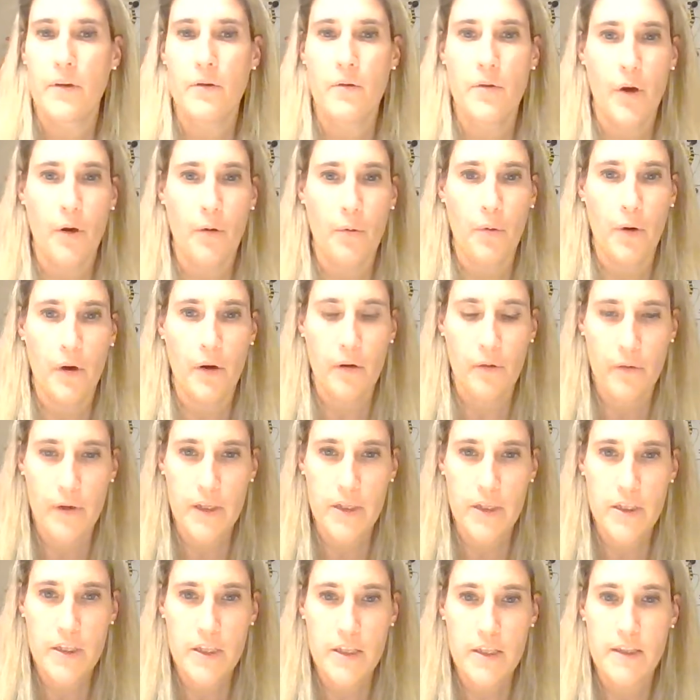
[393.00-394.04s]
You know where to
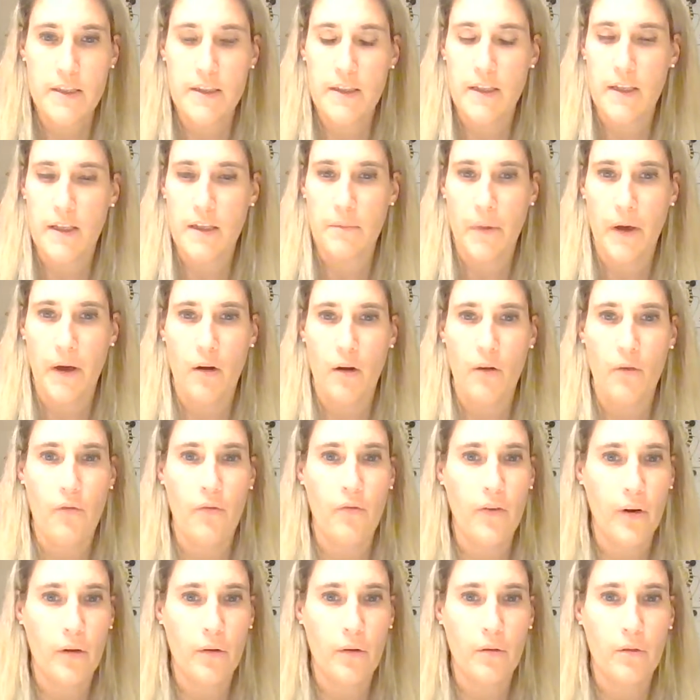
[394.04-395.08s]
reach us email,
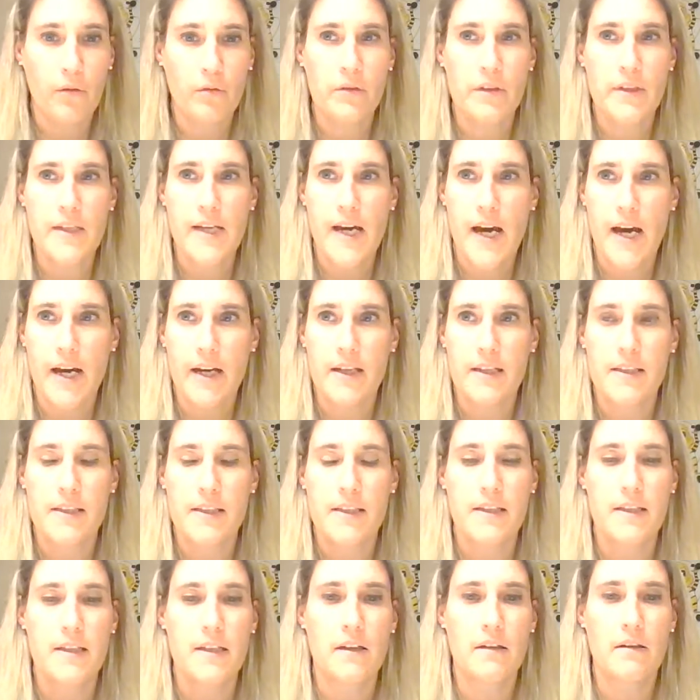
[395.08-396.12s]
phone,
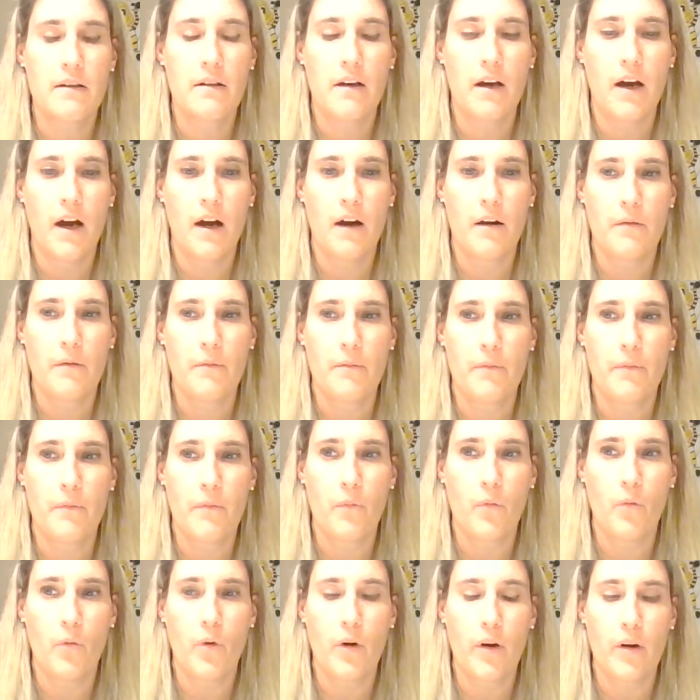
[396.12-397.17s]
text. Um,
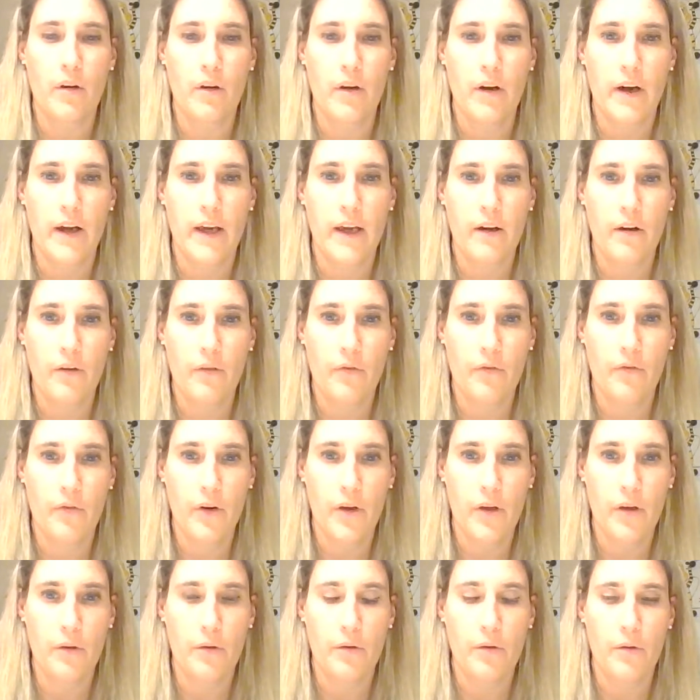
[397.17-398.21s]
we're here for
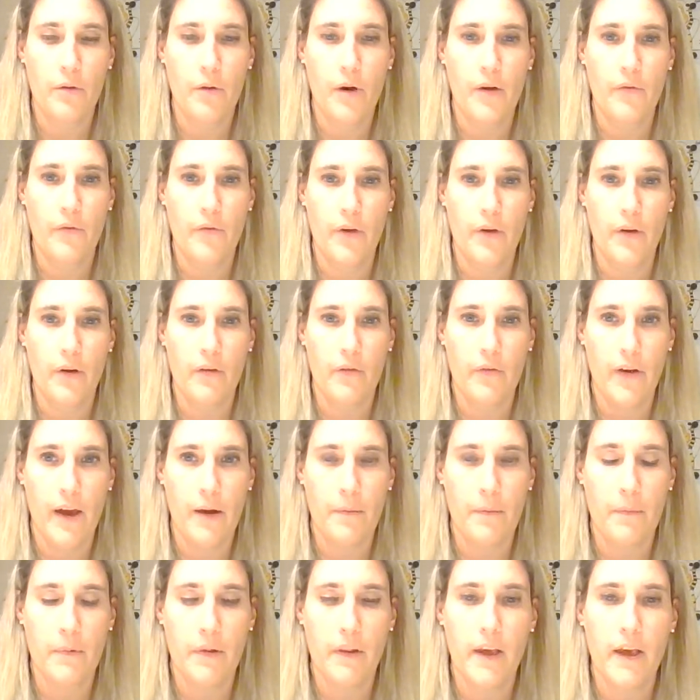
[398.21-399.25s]
you and for your
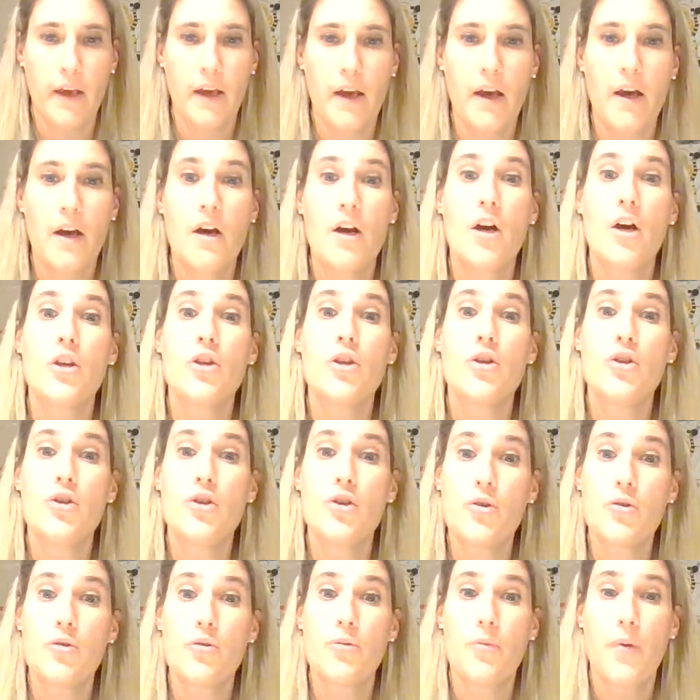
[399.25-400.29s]
family.
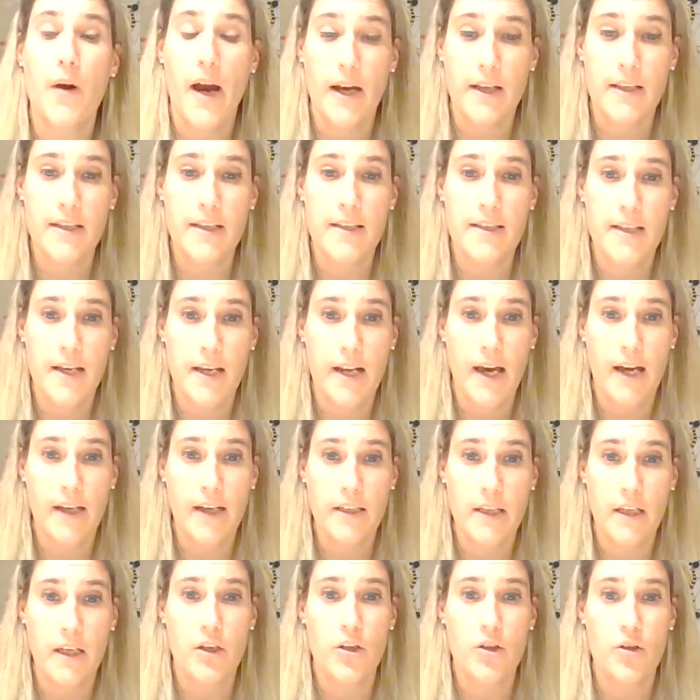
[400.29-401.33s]
Do practice that
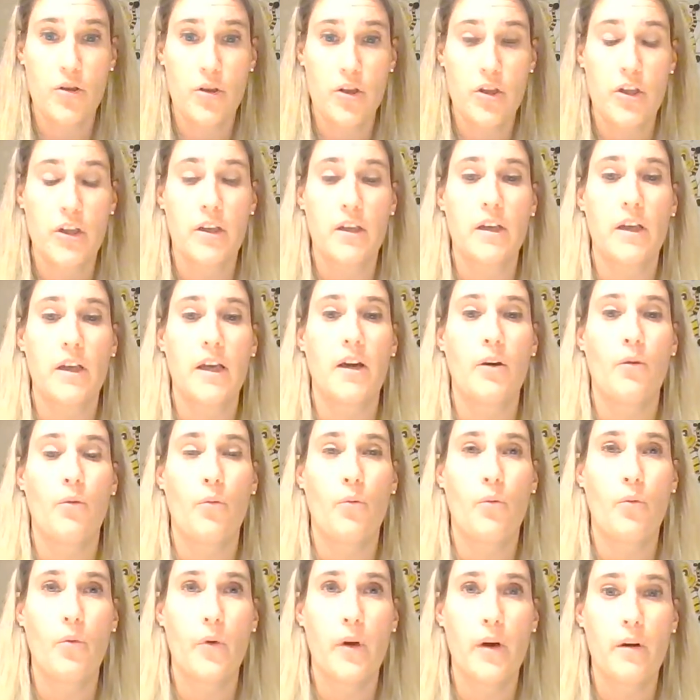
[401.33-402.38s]
act of contrition. It
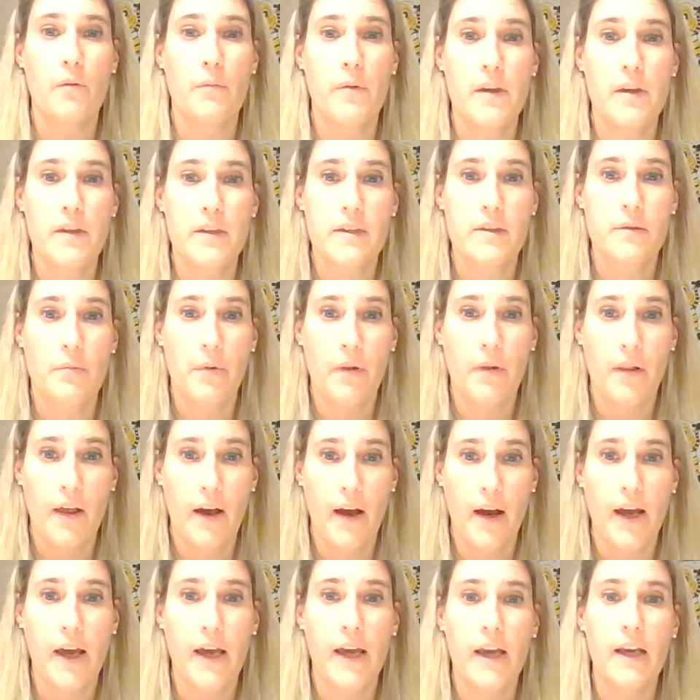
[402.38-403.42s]
will be
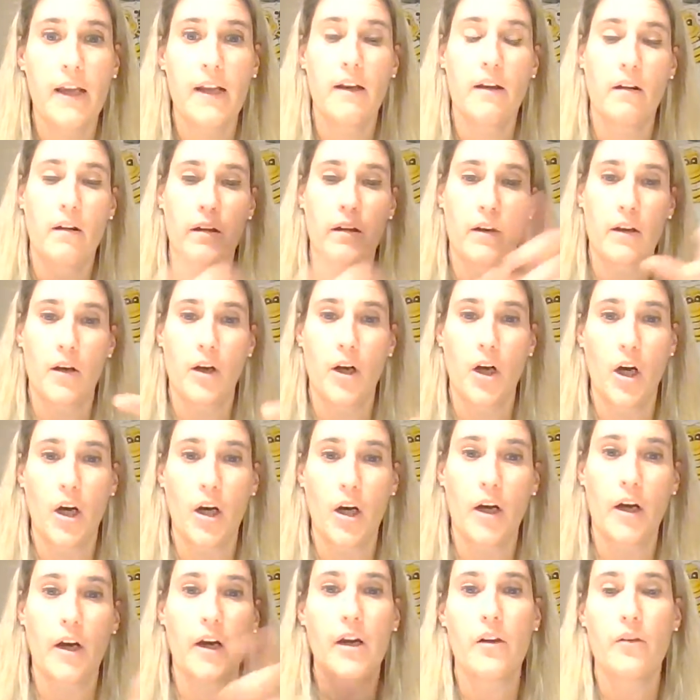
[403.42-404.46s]
supplied on a
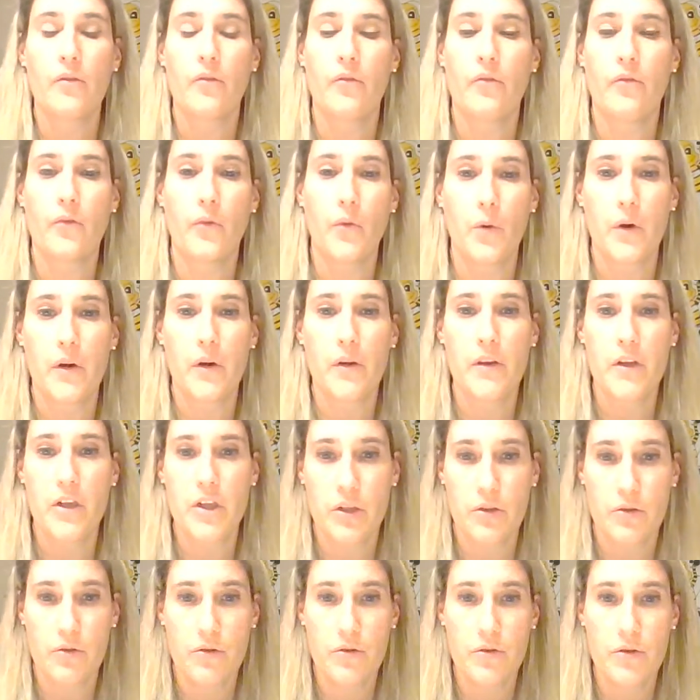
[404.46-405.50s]
card for the
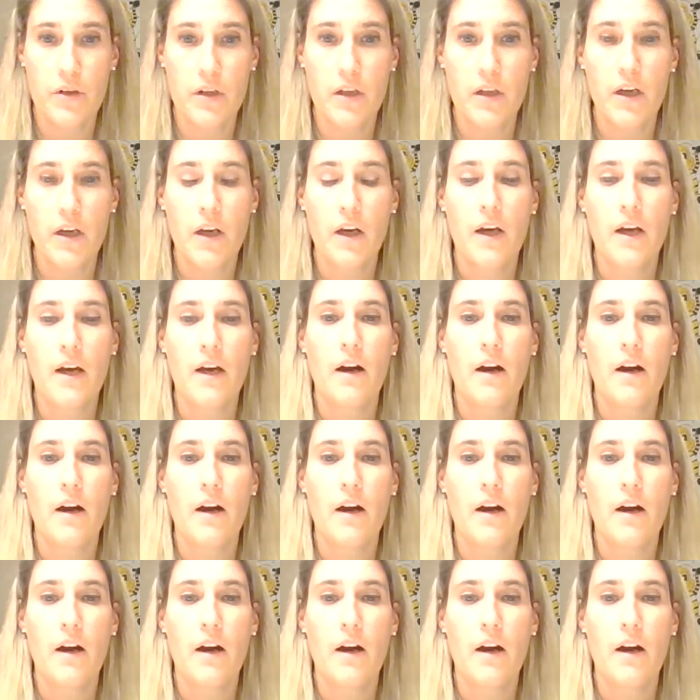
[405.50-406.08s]
children